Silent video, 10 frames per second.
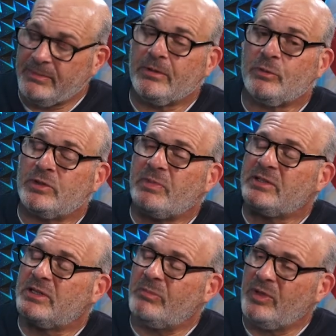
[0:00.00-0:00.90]

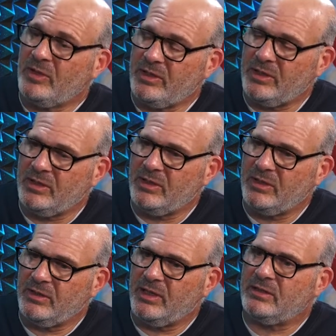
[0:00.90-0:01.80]
responsibility
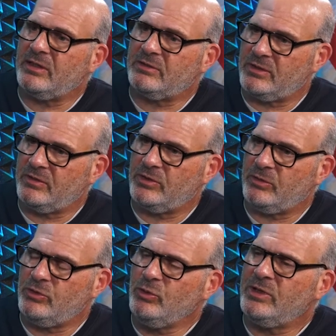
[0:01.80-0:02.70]
that this gives you.
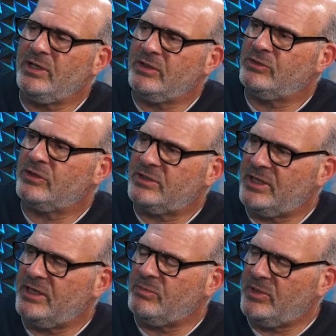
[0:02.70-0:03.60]
You can't just
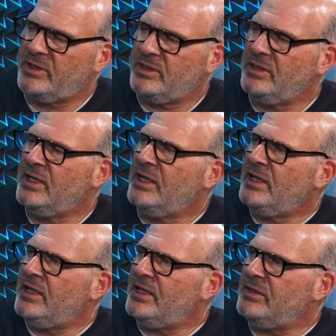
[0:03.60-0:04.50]
take money
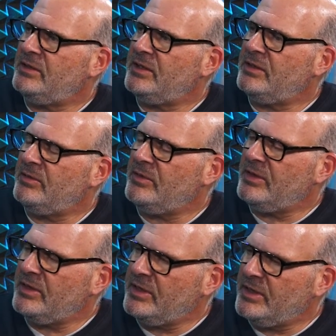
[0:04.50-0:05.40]
and
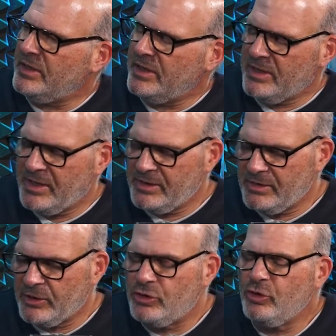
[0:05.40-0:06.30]

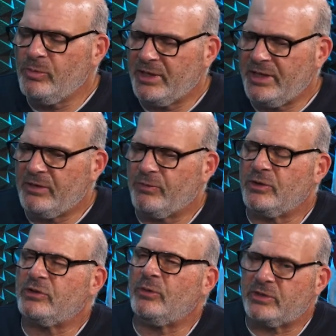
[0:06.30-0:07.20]
accumulate it for
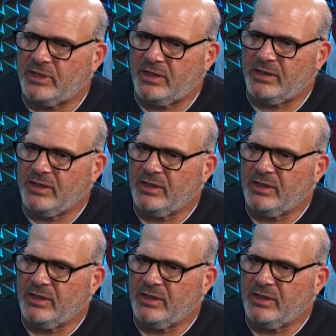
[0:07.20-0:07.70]
its own sake.